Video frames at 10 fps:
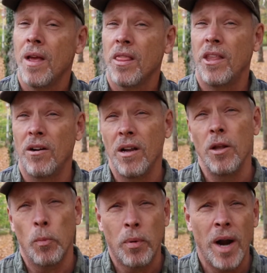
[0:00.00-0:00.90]
they're a
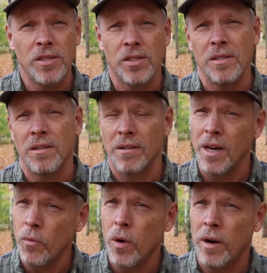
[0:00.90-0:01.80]
little pricey. They're
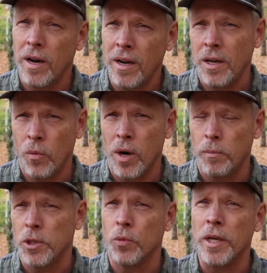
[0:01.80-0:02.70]
anywhere
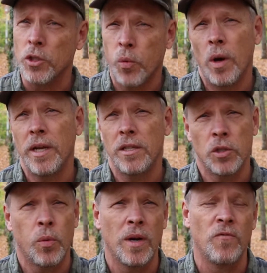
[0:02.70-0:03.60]
between $20 to
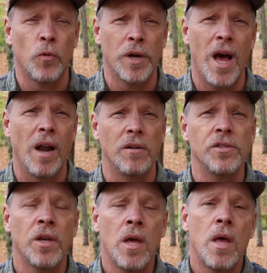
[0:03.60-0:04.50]

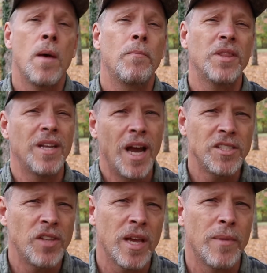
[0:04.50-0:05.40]
$24. But the
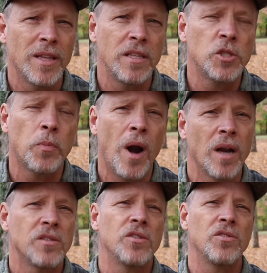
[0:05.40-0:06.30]
nice thing about these
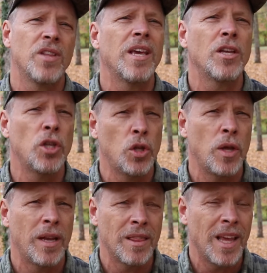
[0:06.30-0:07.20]
products is they
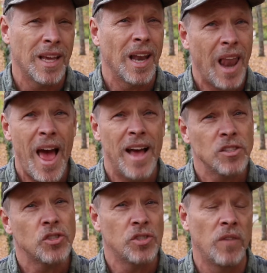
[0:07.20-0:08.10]
can
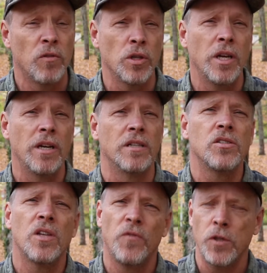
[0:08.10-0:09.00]
last several
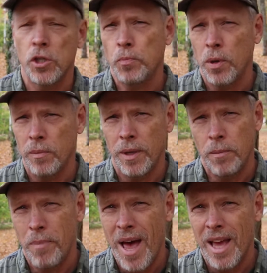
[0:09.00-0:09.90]
years. If you just put them in
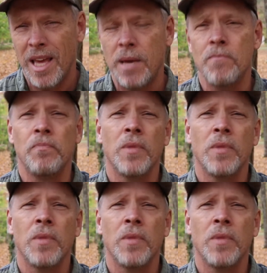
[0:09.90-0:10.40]
a baggie,